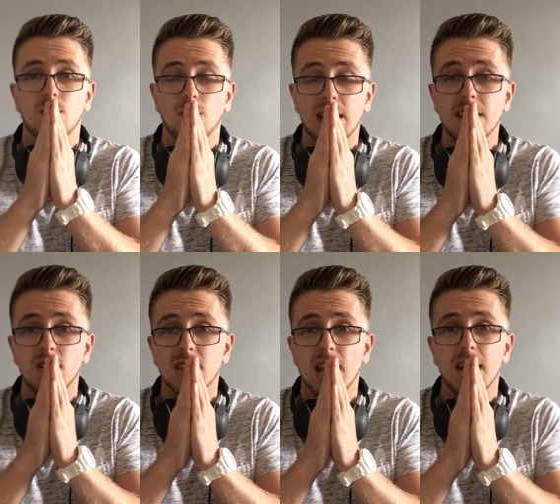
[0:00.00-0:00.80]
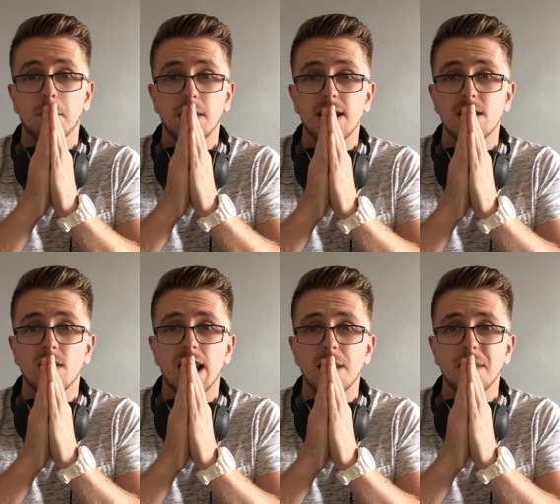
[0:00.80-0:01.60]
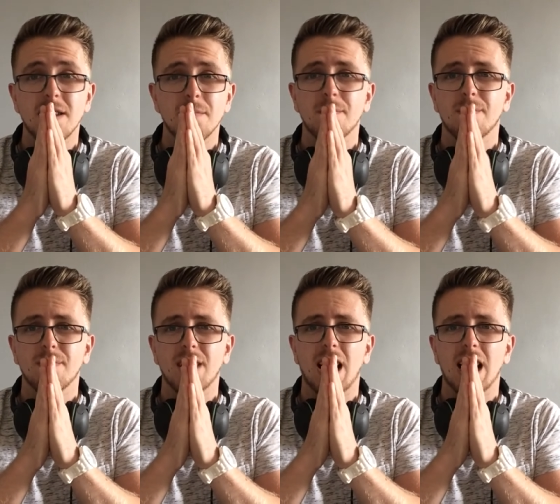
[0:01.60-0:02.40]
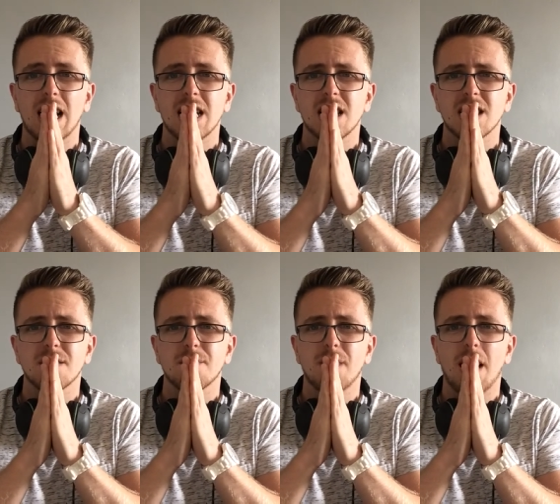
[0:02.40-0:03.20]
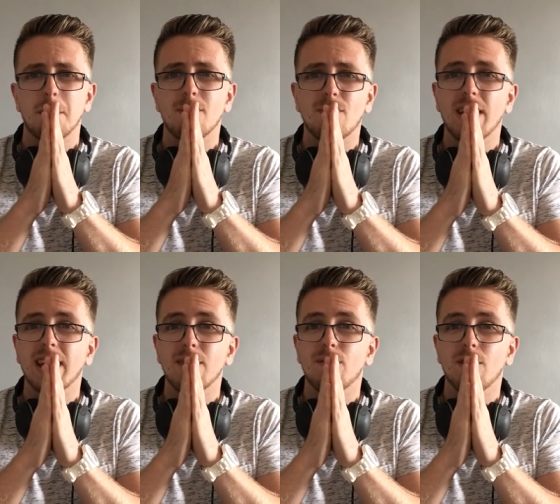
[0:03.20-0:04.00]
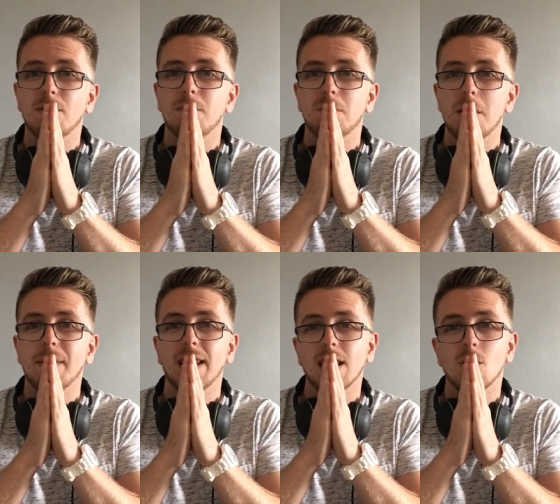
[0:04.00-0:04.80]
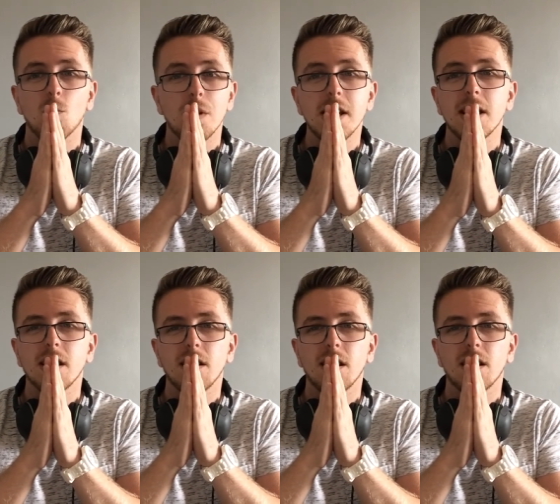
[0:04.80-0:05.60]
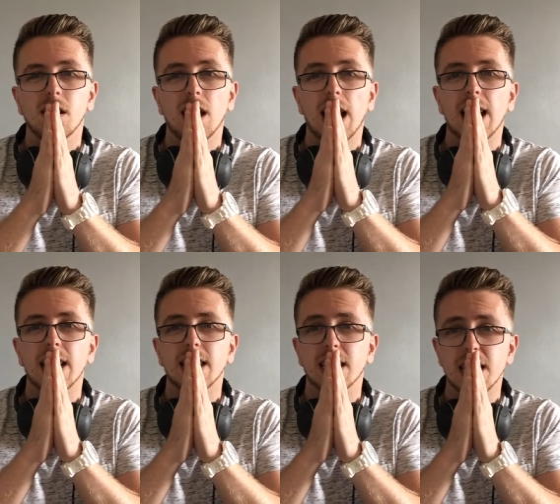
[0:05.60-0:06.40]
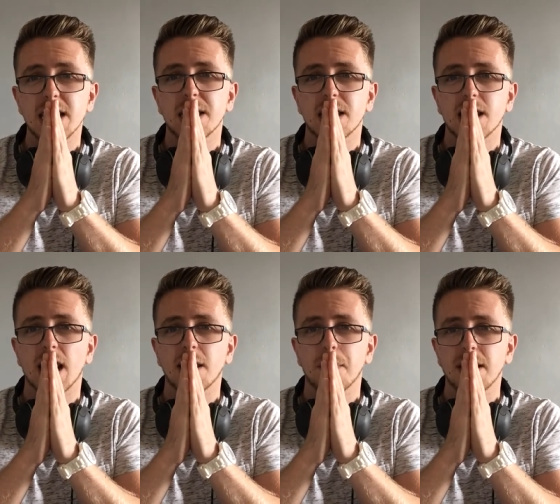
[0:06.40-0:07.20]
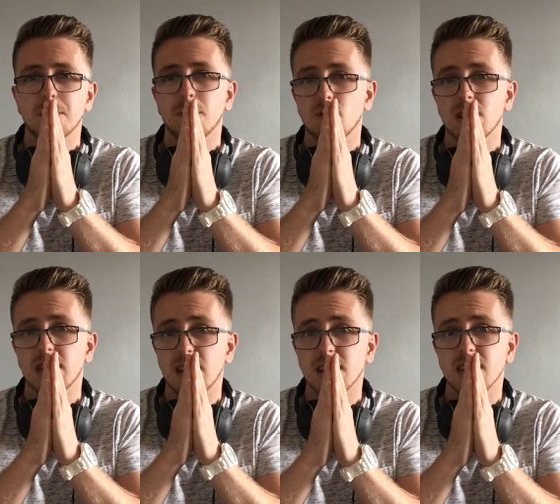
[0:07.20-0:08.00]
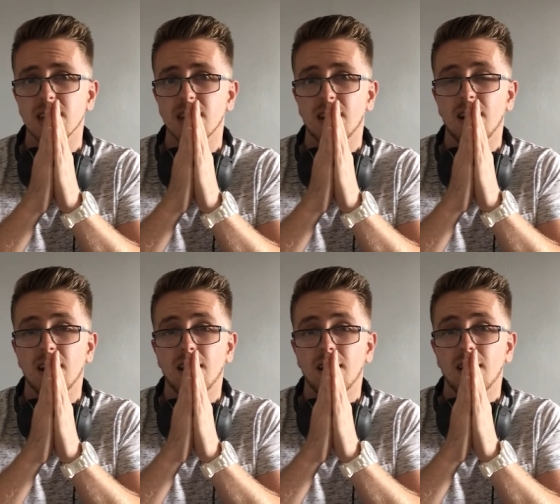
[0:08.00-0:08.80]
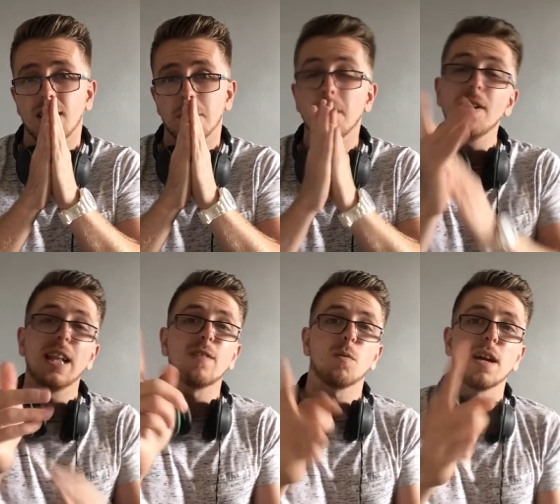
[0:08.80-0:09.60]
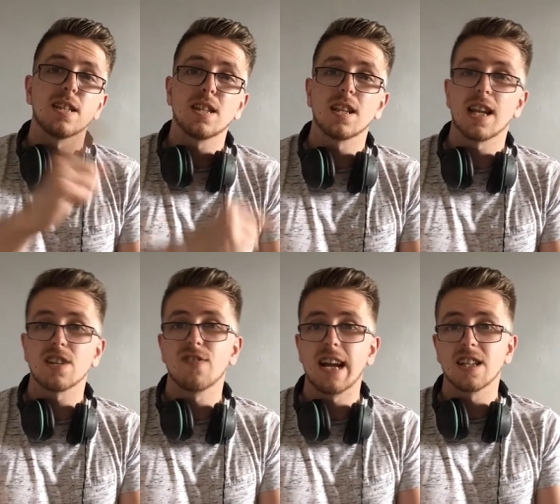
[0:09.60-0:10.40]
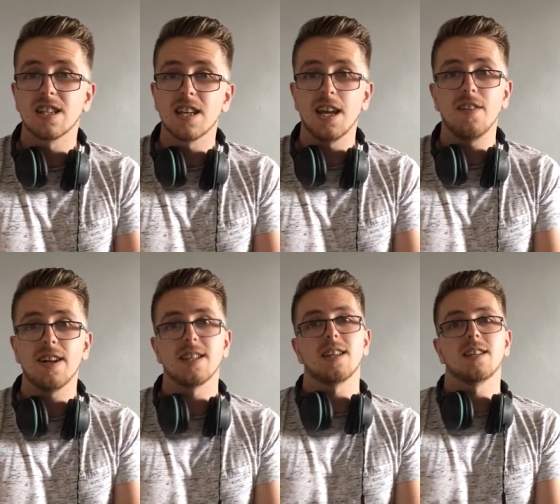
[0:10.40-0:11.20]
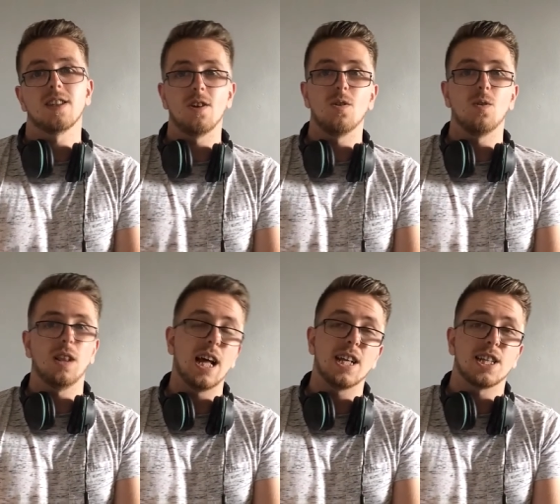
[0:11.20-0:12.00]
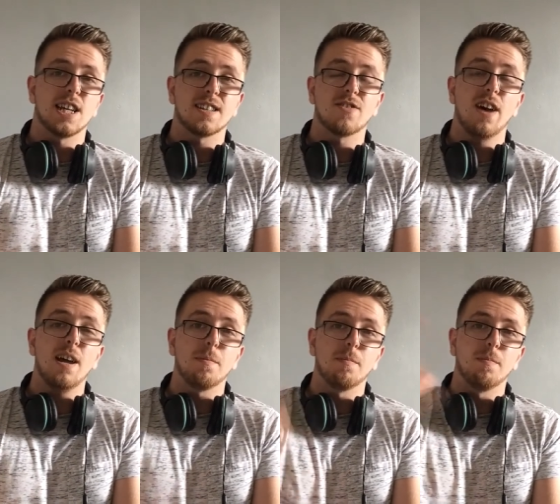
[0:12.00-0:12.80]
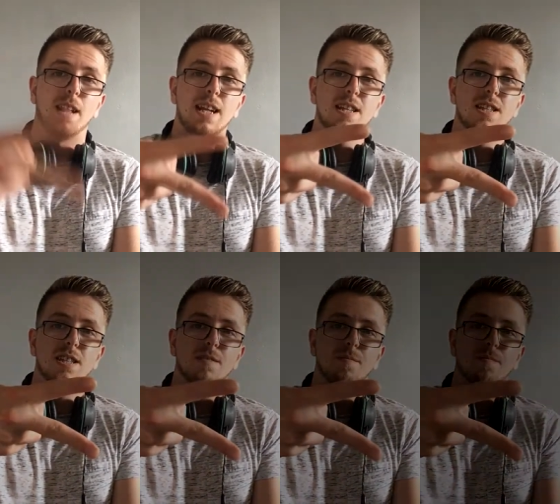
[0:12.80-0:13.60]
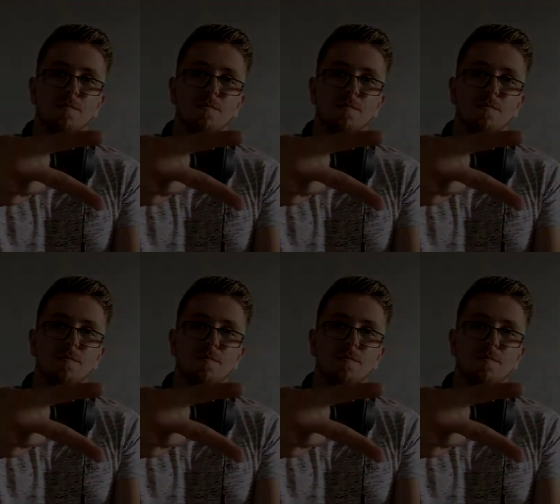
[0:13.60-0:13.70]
when I do say it, please don't hate me. It's just, I've been thinking for maybe like a week, and this kind of makes most sense. But you'll have to wait until the next reaction to hear it. So, like, share, subscribe. Laters.